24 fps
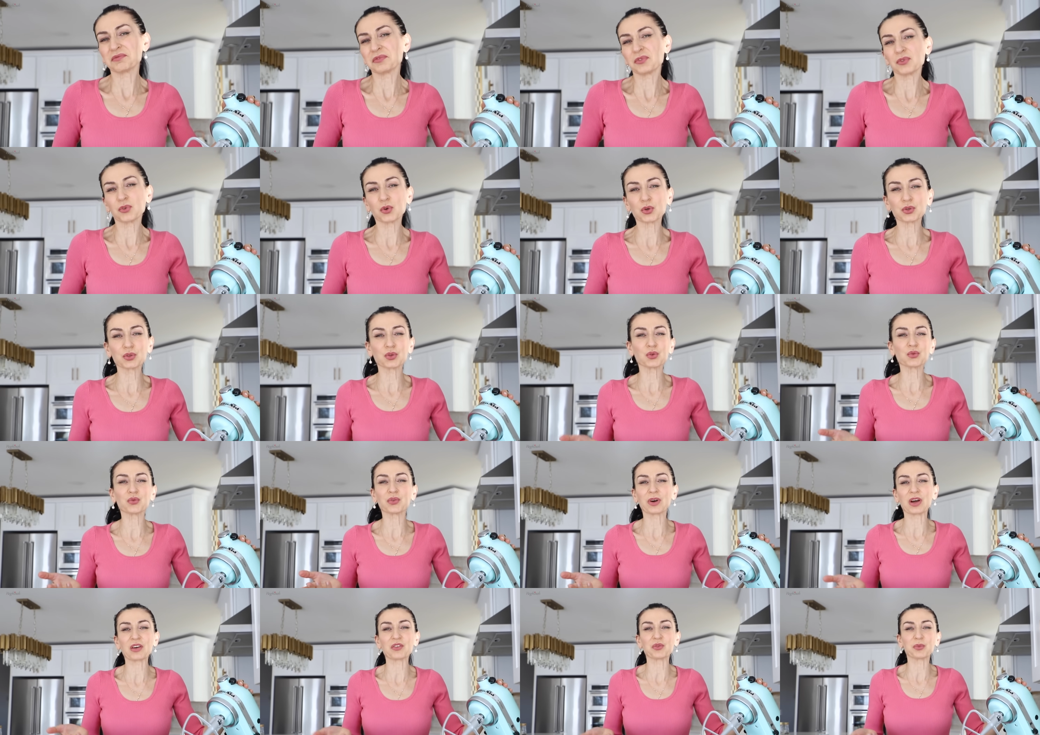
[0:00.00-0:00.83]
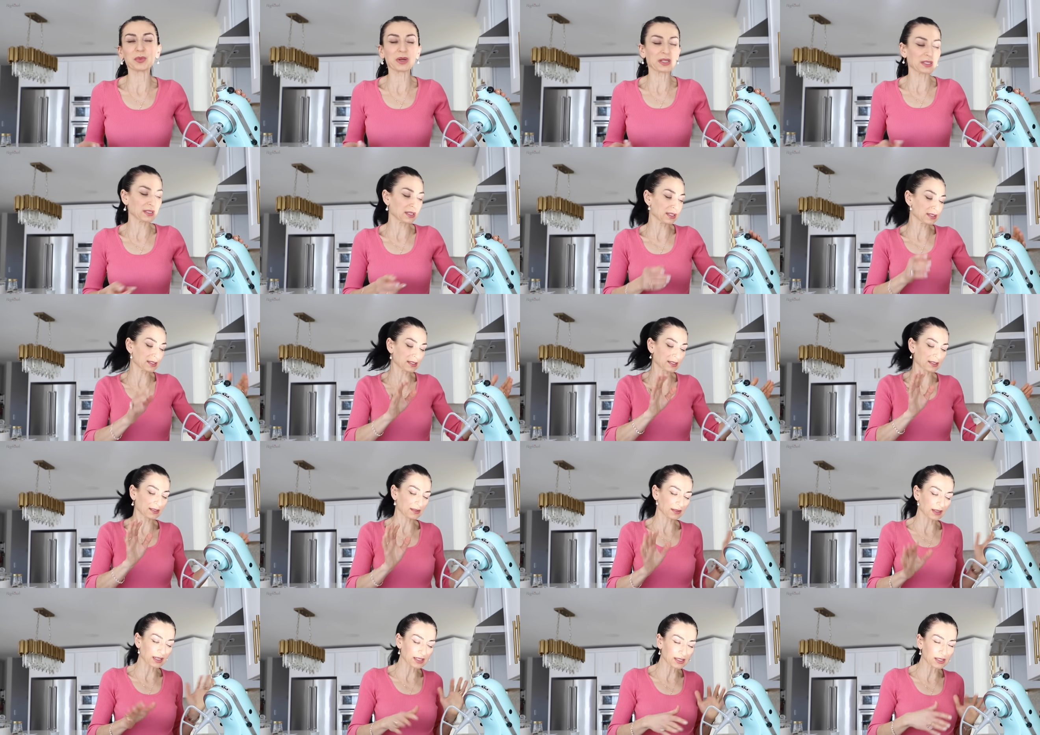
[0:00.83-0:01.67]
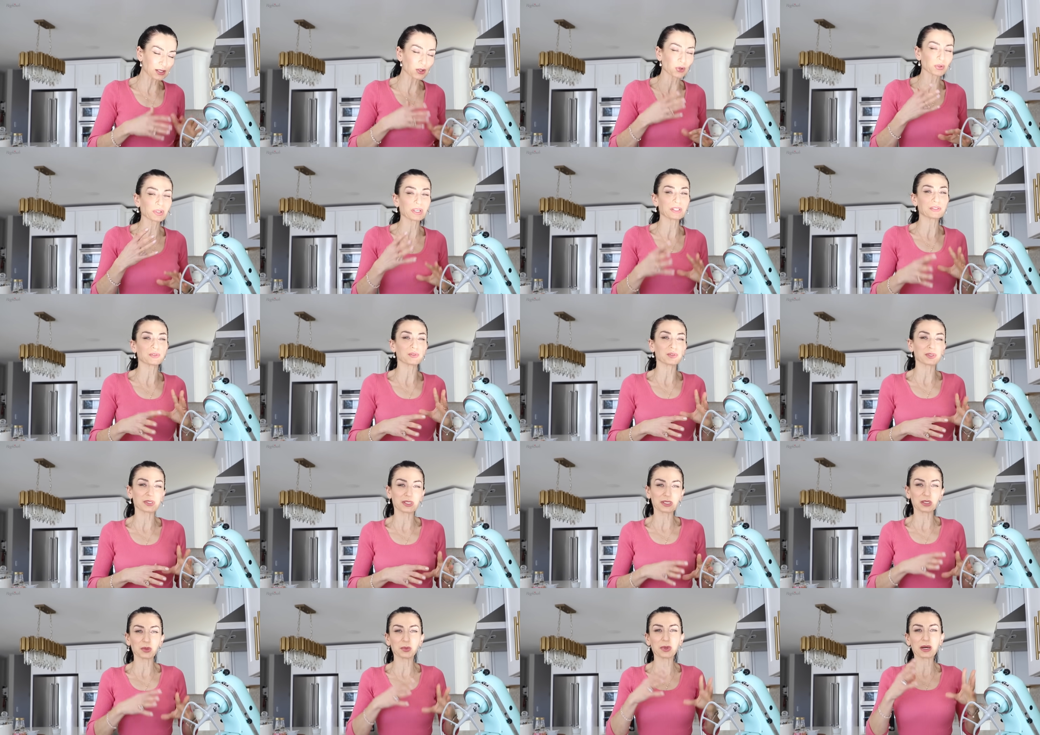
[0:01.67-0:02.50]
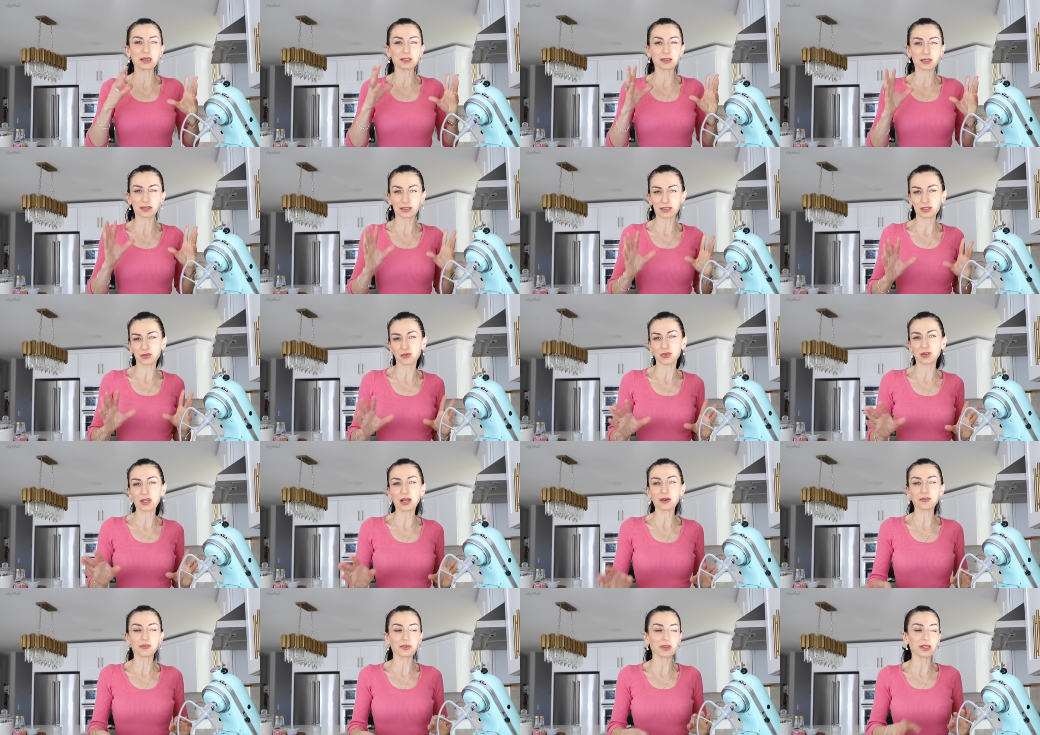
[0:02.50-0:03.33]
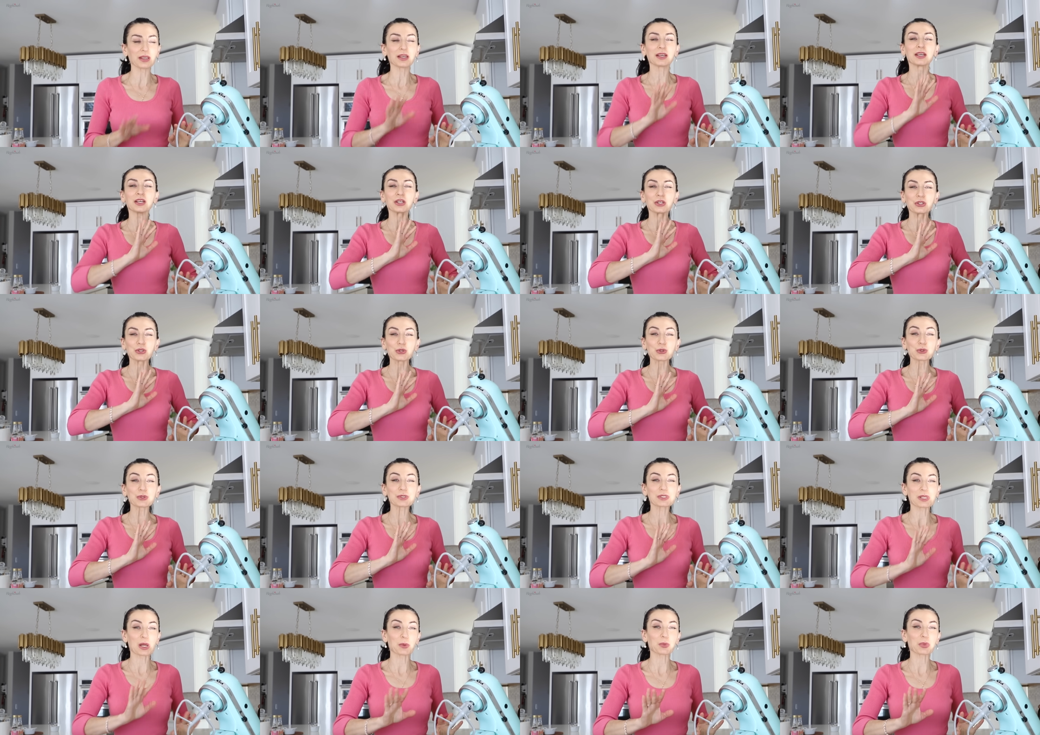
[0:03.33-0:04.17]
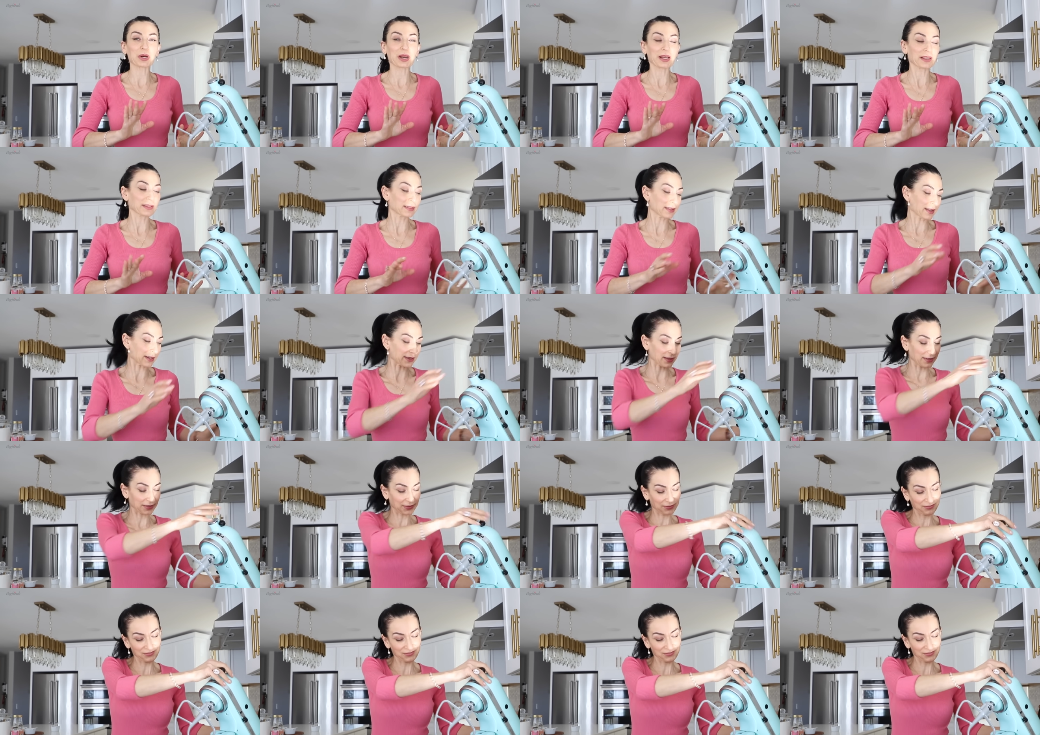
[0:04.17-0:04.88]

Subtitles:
4 to 5 minutes. As long as you see the butter is fluffy, you stop right there.